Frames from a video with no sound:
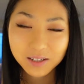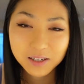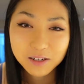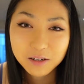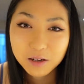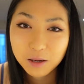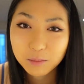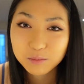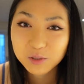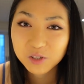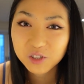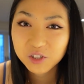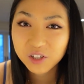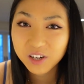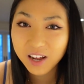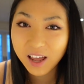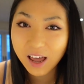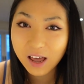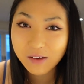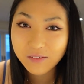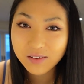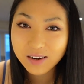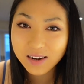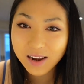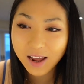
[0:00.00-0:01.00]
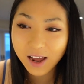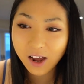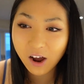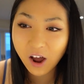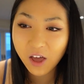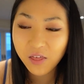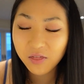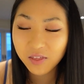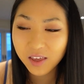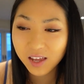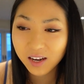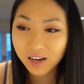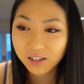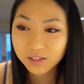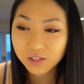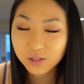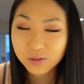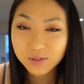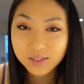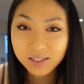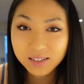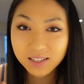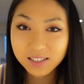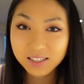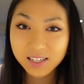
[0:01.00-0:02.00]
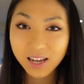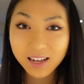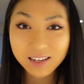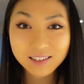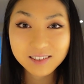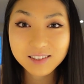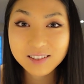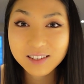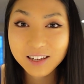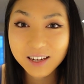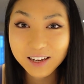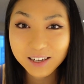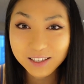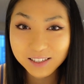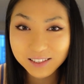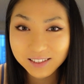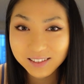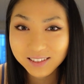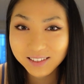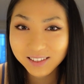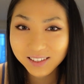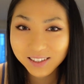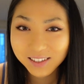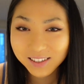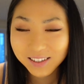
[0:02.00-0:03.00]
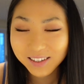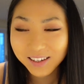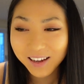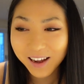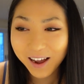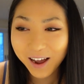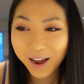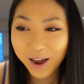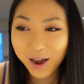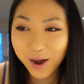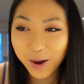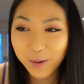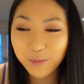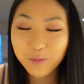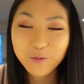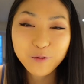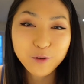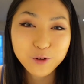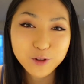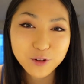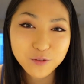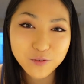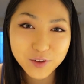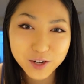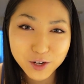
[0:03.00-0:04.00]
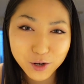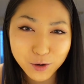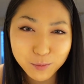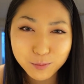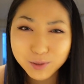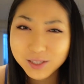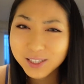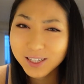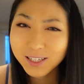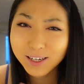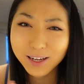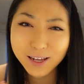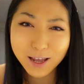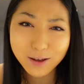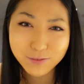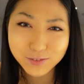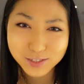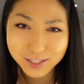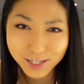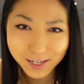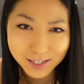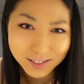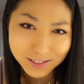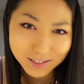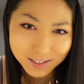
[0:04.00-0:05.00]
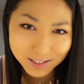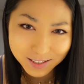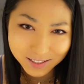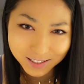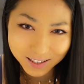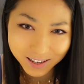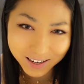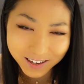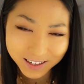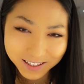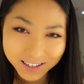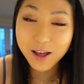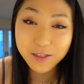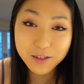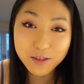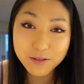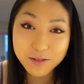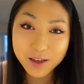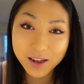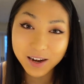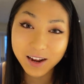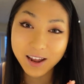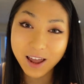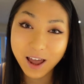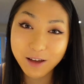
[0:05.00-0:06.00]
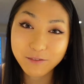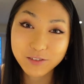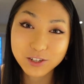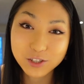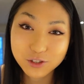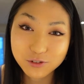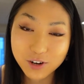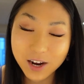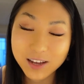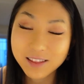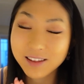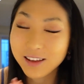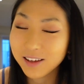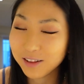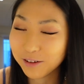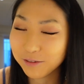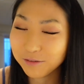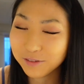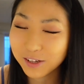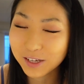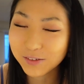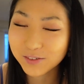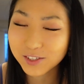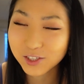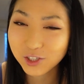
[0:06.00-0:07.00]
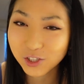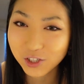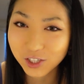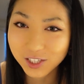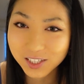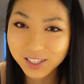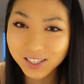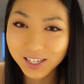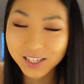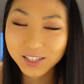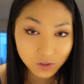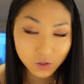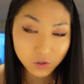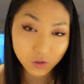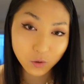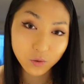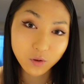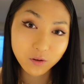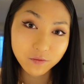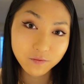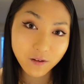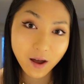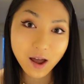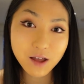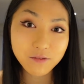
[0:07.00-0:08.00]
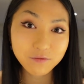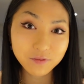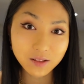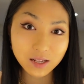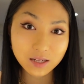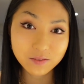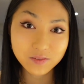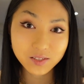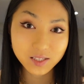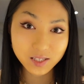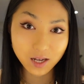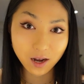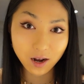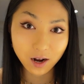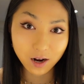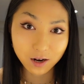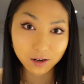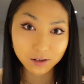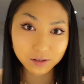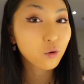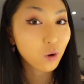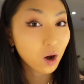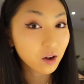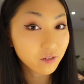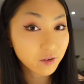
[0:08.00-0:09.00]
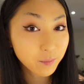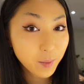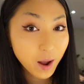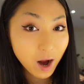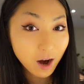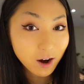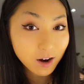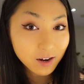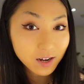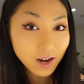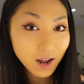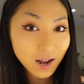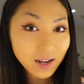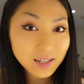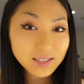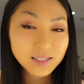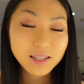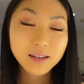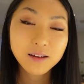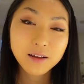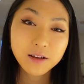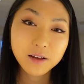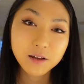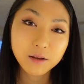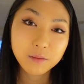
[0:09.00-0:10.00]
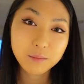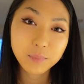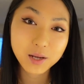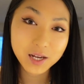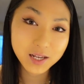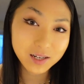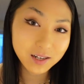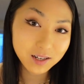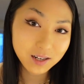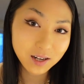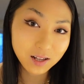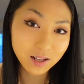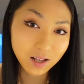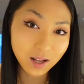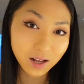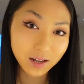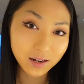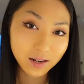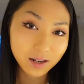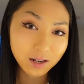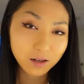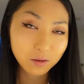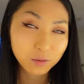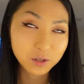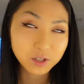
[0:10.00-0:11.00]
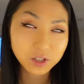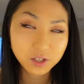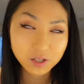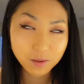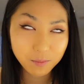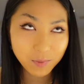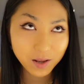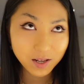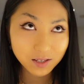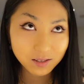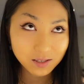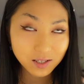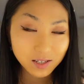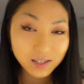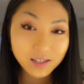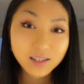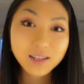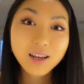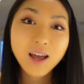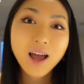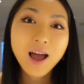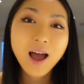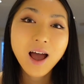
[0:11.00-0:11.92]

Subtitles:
I'm just gonna have it now and then I'll do another taste test for the video and pretend I haven't tasted it yet. Other than that, I haven't tried the other flavors just yet. So the 5 flavors are Guava Paradise, Pina colada, which is amazing,